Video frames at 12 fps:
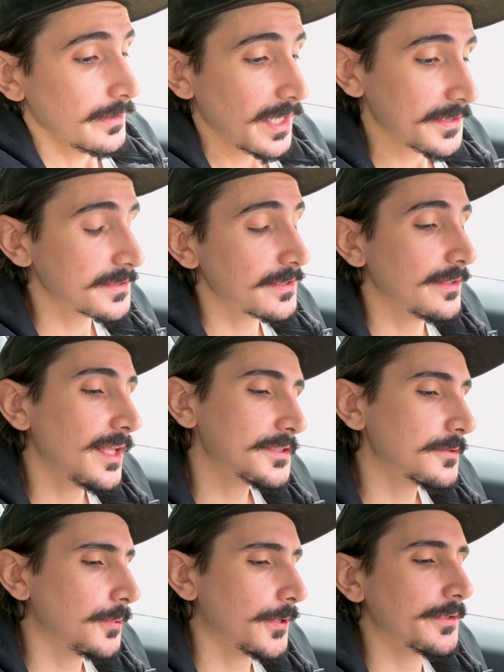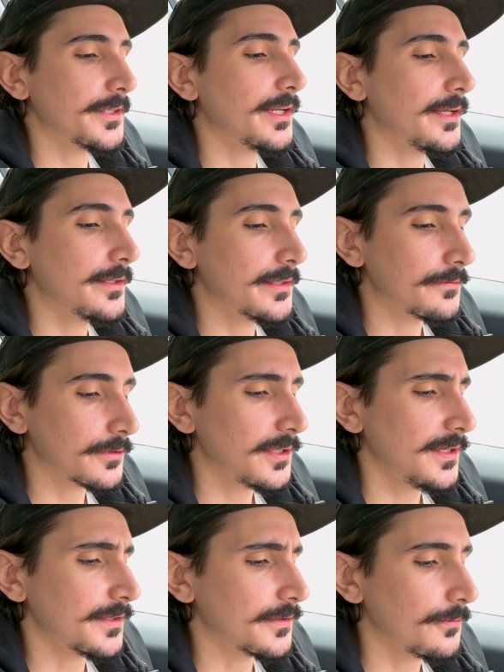That's the part that I never
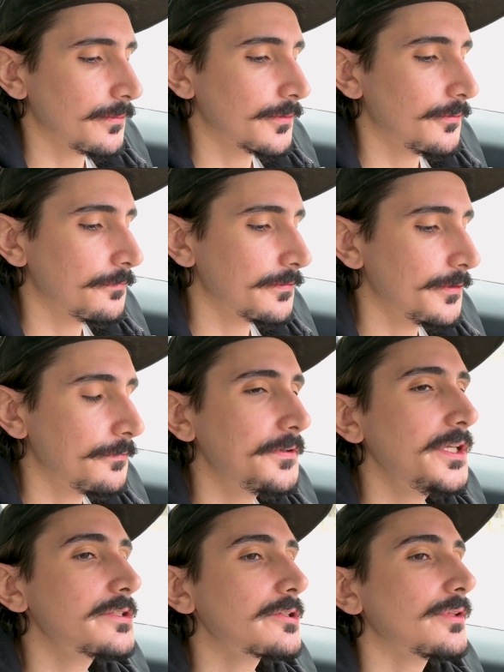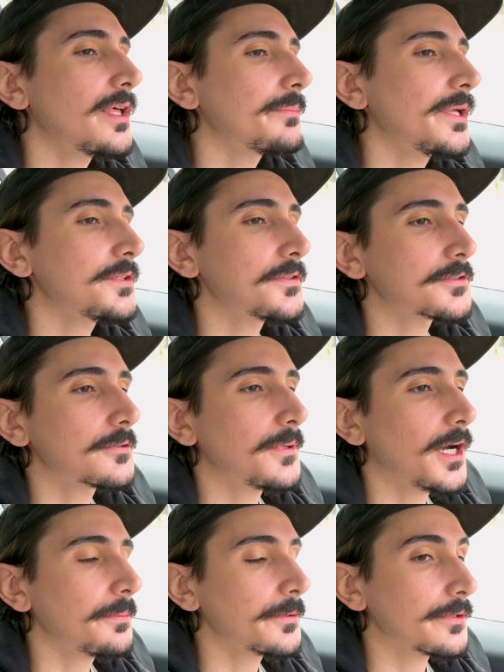liked. The feature that makes it so
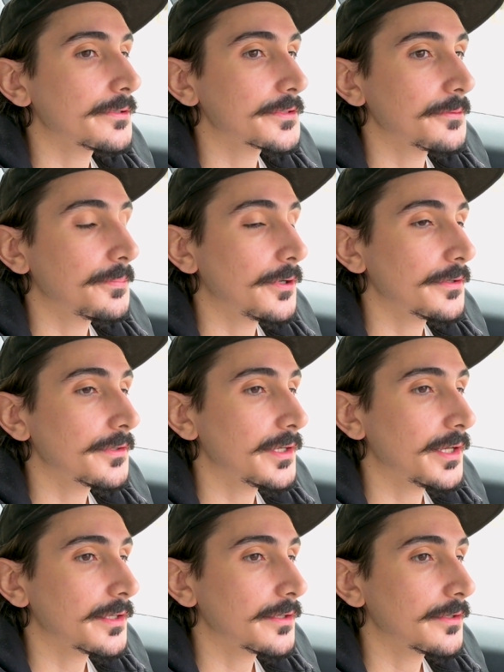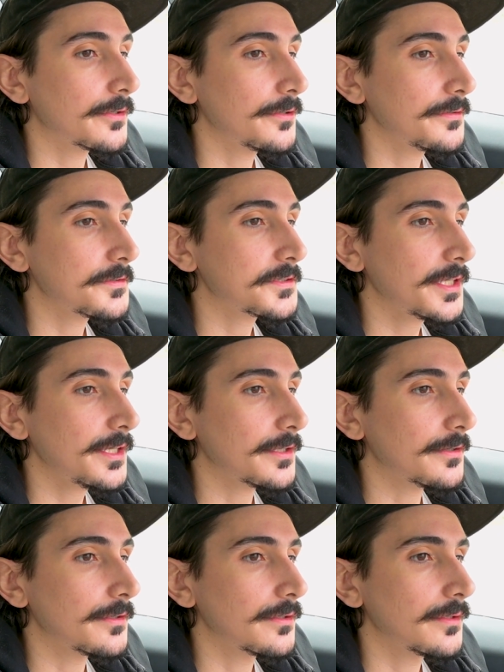popular is the part that I couldn't
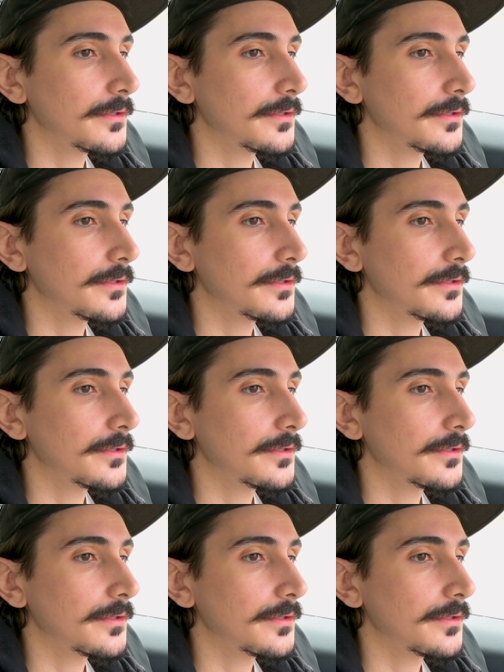stand.